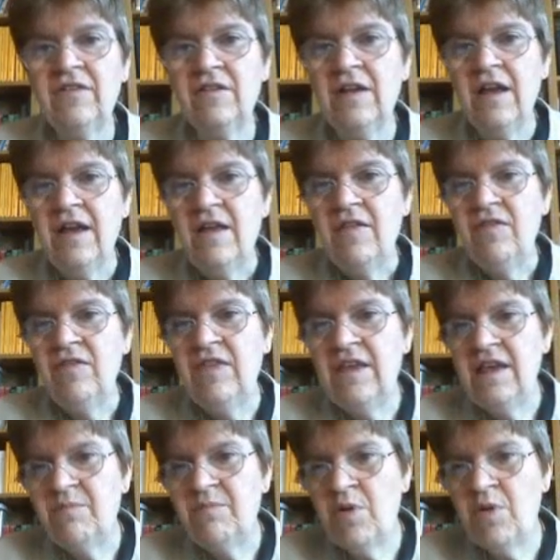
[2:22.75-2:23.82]
The
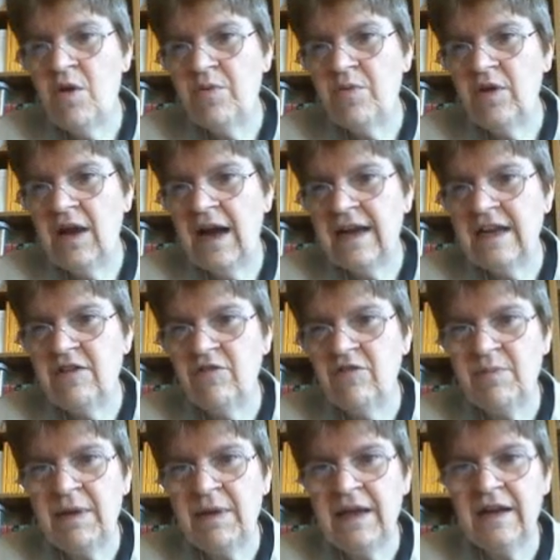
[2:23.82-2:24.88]
purple line here, or the pink
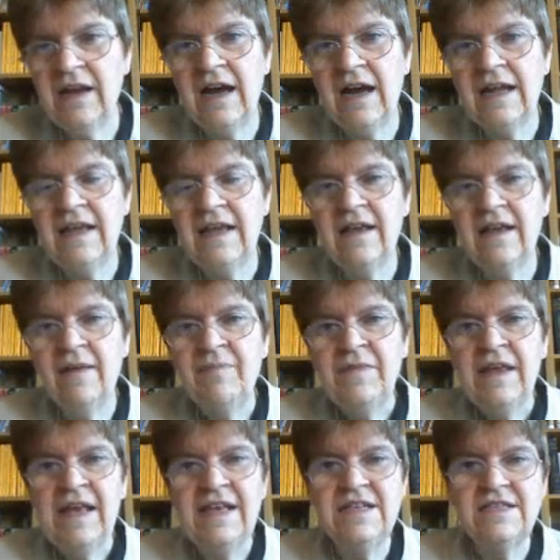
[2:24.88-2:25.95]
line here, is
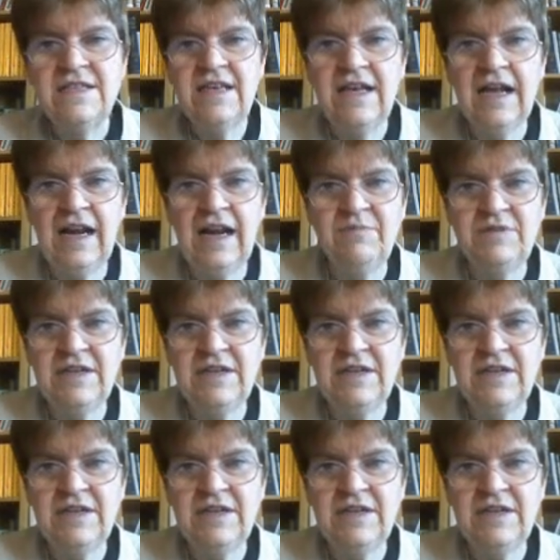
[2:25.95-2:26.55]
the ecliptic.